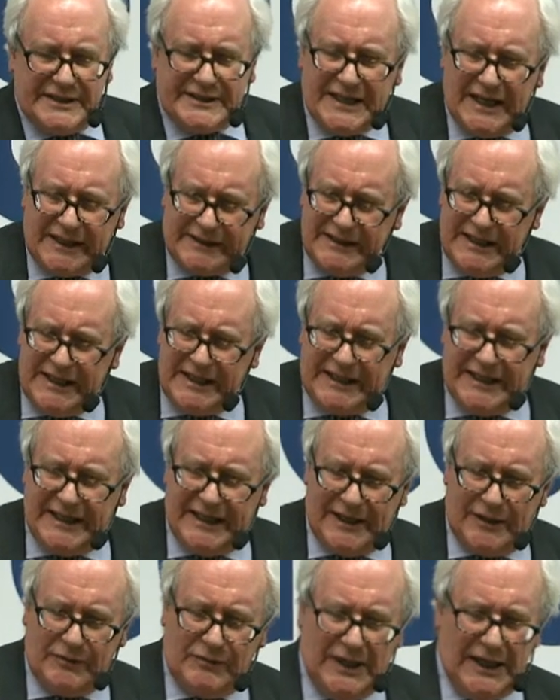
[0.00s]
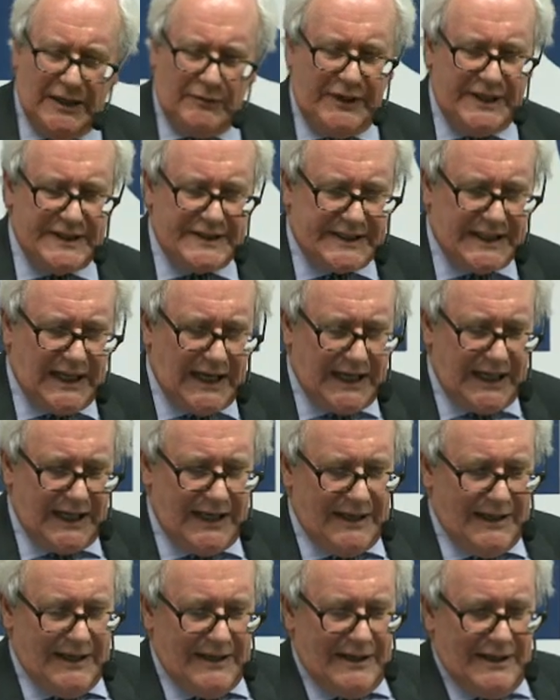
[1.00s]
technique here where we say,
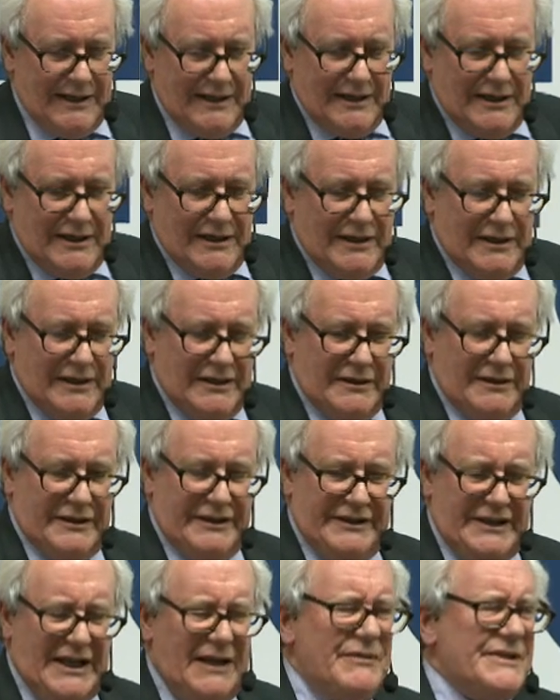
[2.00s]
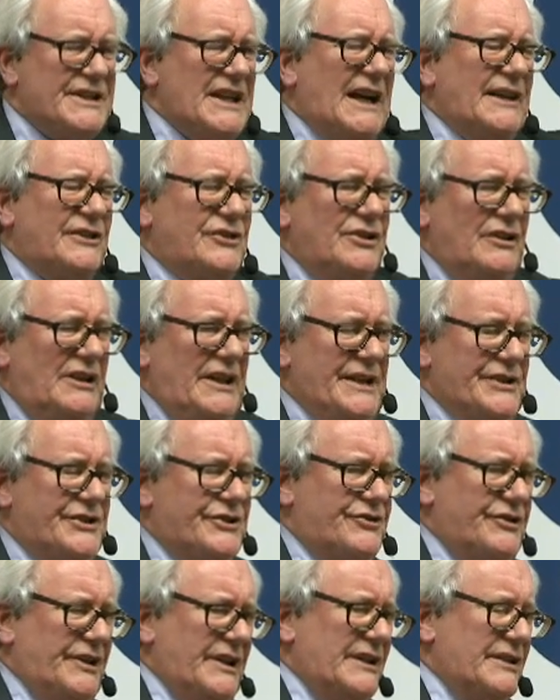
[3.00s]
there was actual
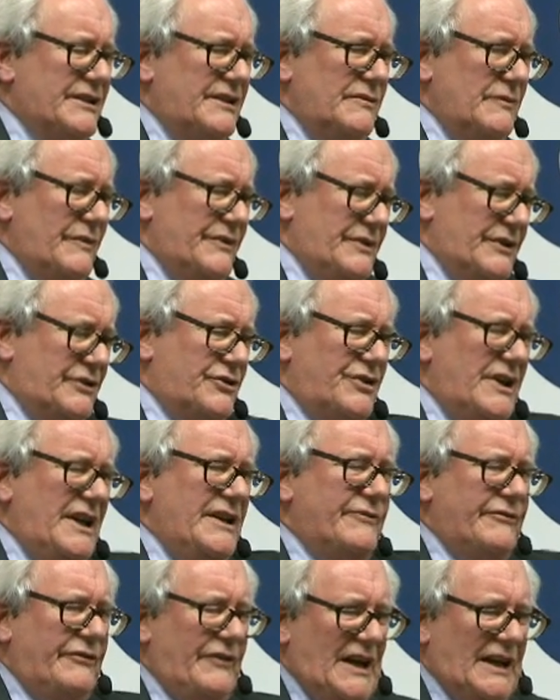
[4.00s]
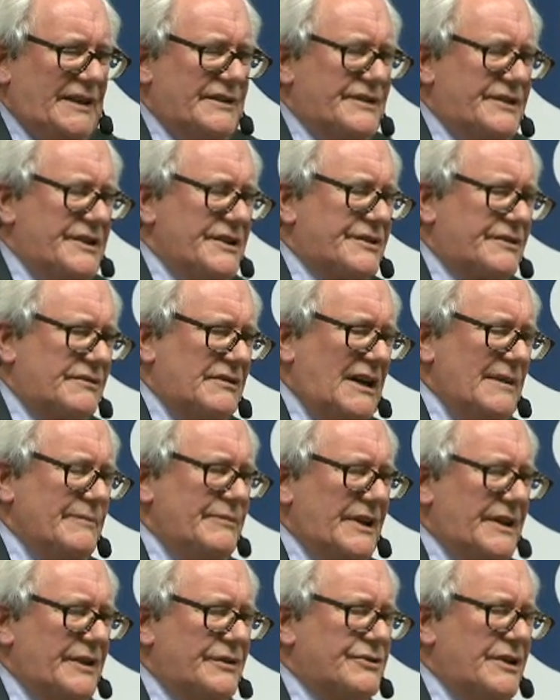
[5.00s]
history, the trade facts, described
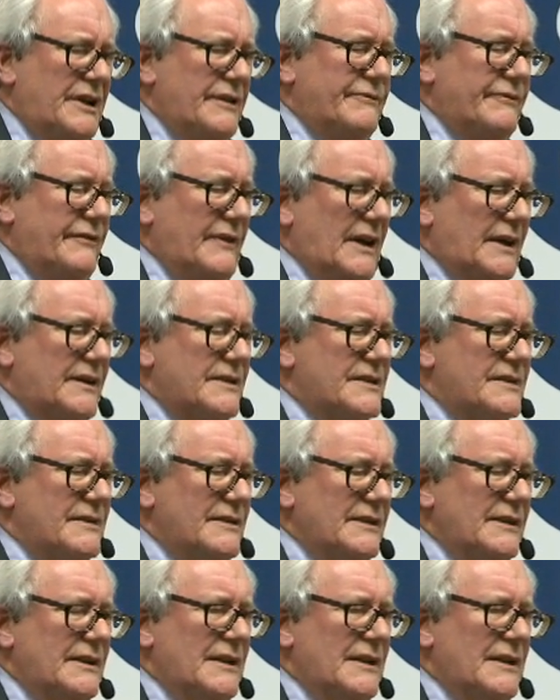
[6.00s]
by the trade facts.